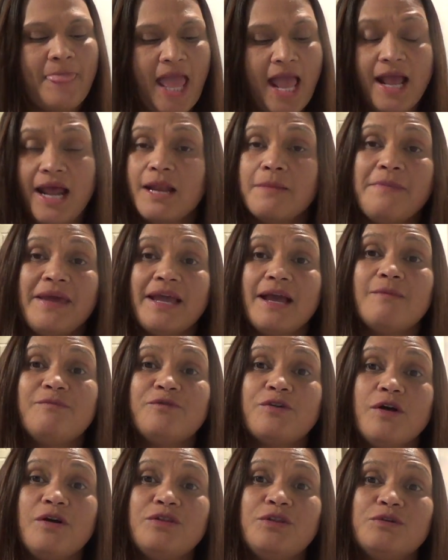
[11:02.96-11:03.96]
I gotta make
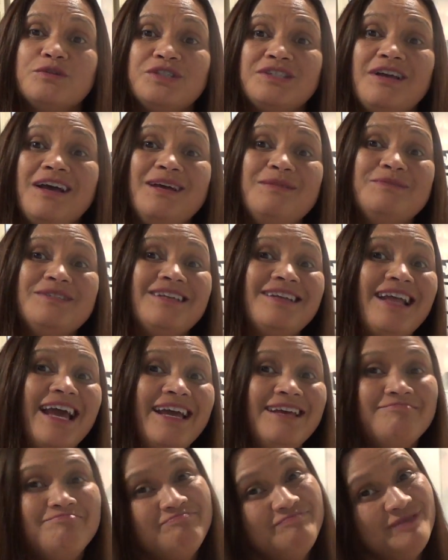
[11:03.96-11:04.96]
up for all those times that
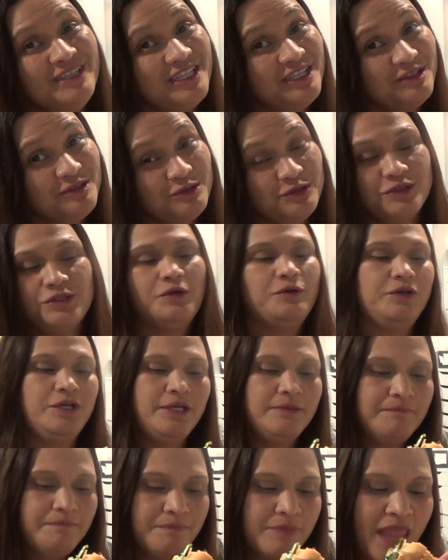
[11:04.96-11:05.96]
I didn't do so
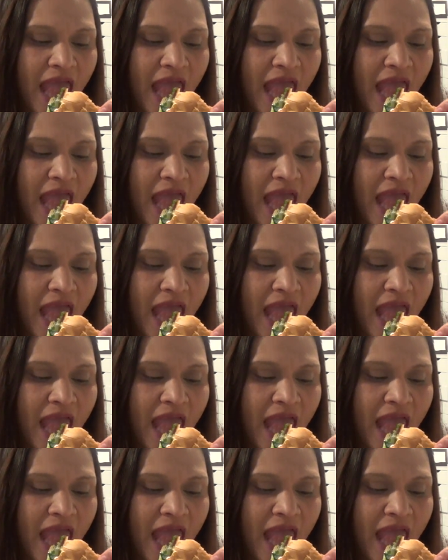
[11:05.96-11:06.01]
good.